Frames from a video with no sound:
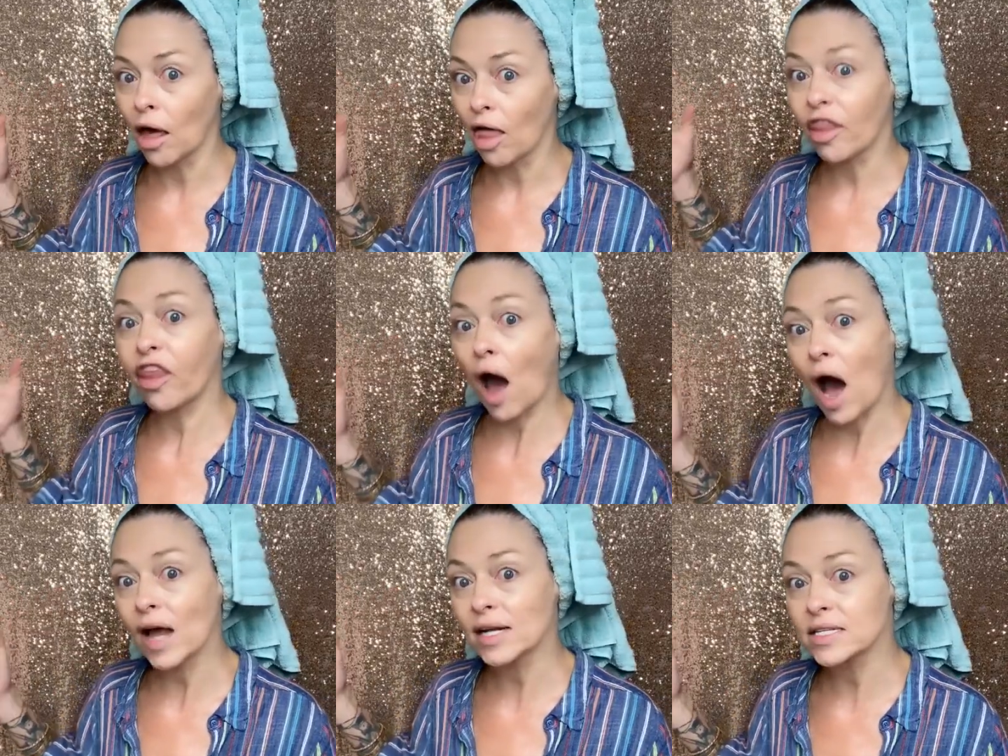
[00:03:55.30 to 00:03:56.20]

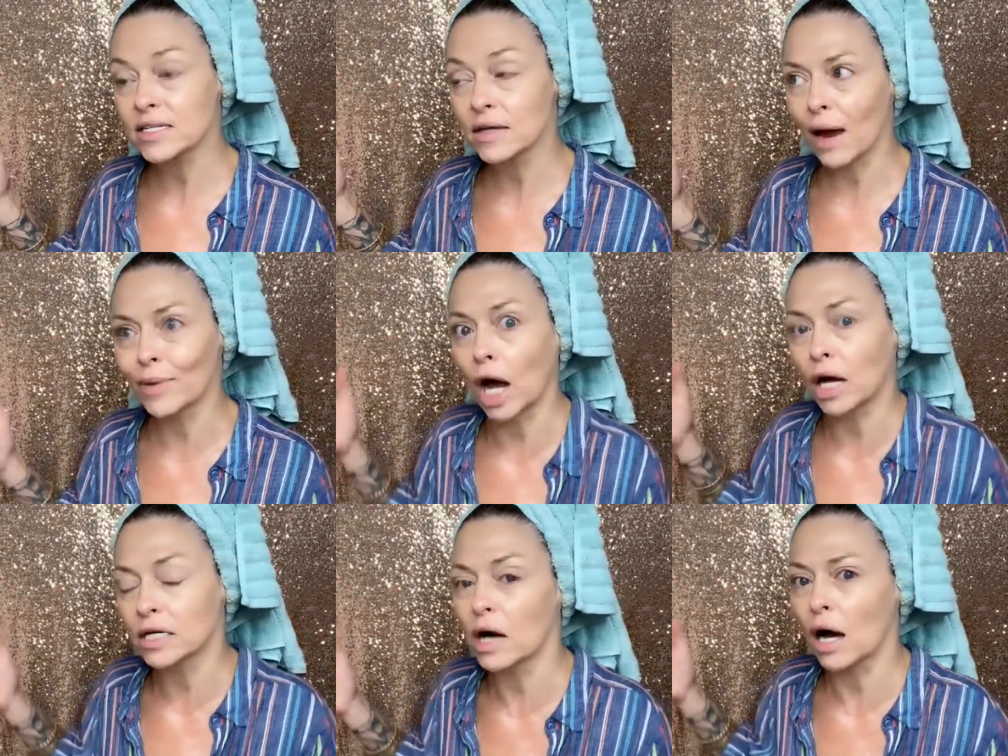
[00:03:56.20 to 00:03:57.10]
thought. I'm not
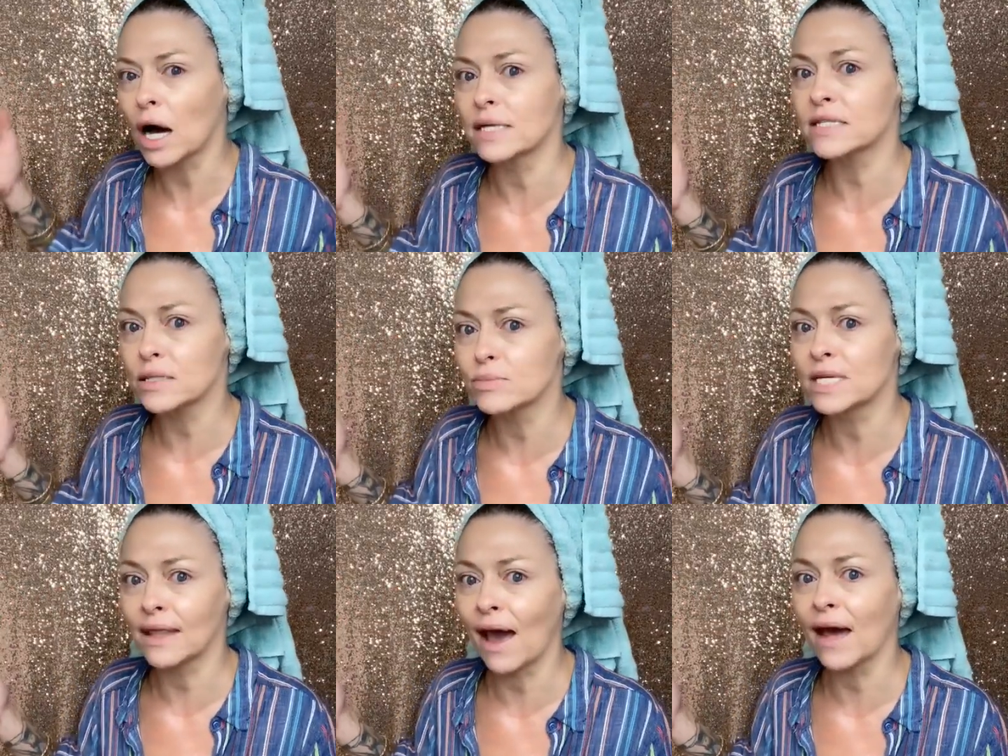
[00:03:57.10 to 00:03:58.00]
accustomed
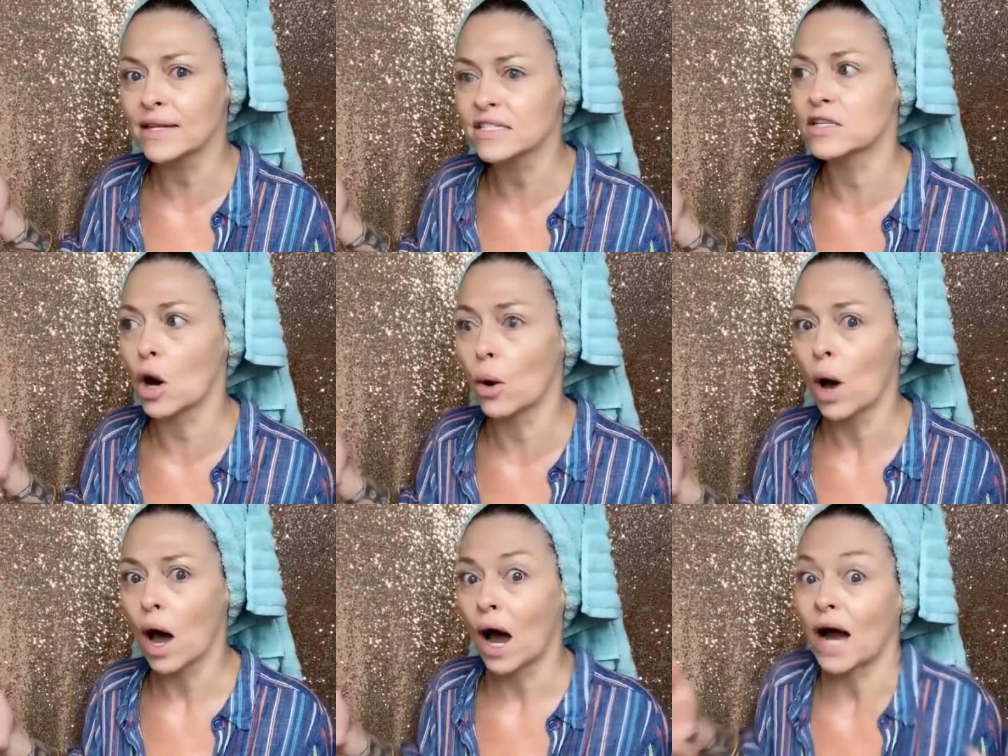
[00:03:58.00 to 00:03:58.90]
to that, so
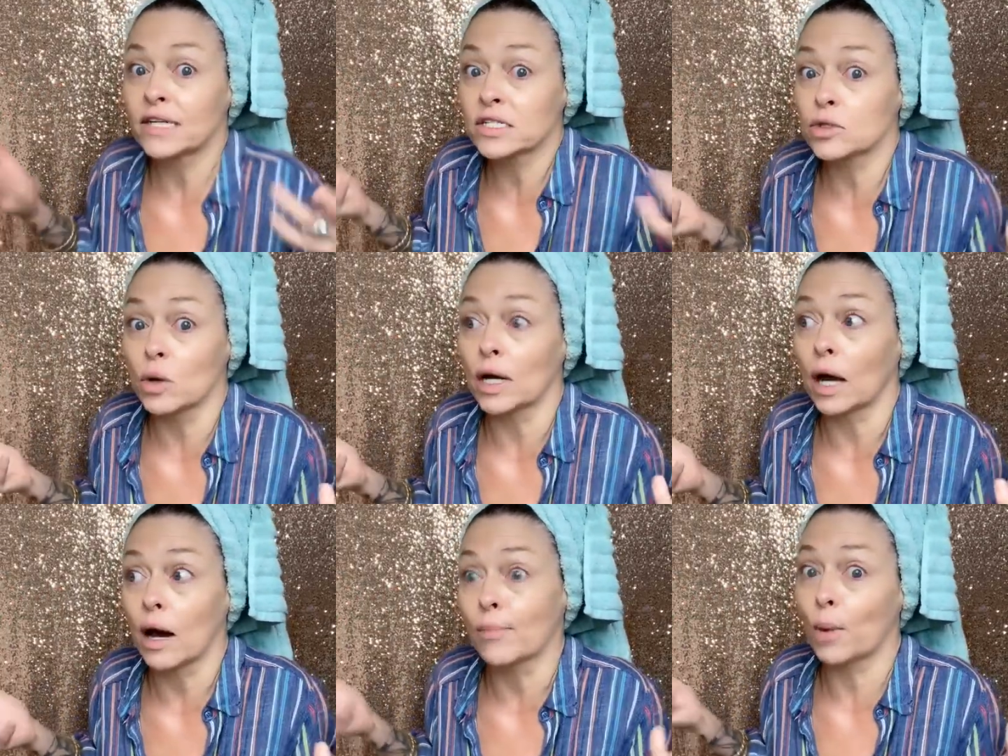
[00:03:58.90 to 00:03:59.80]
I just sort
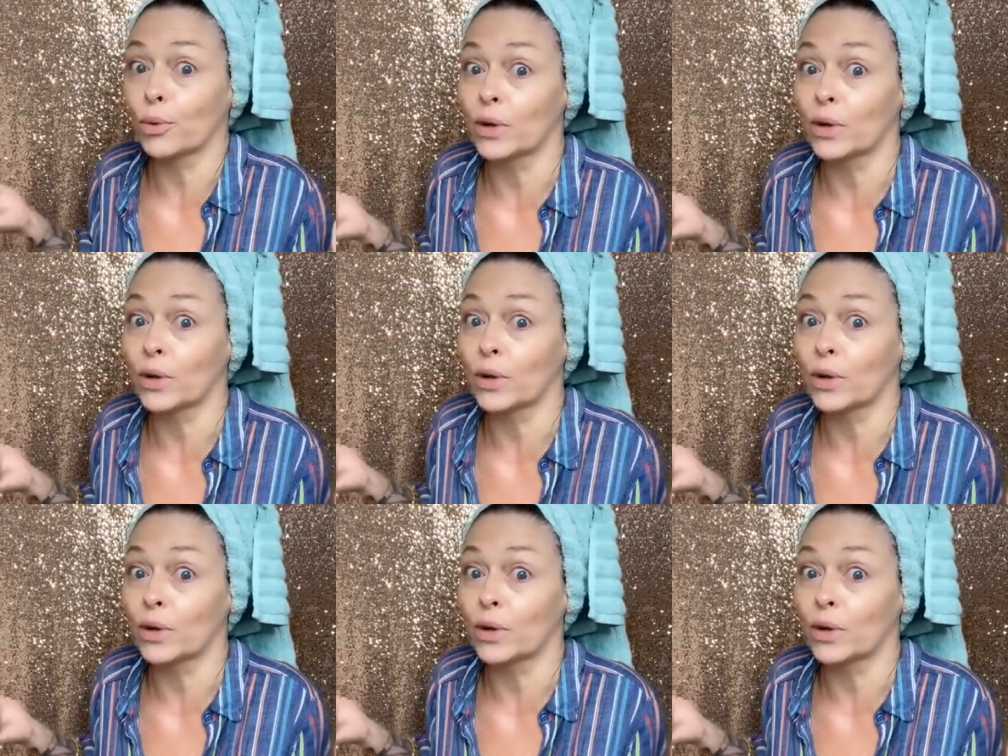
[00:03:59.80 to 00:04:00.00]
of come up with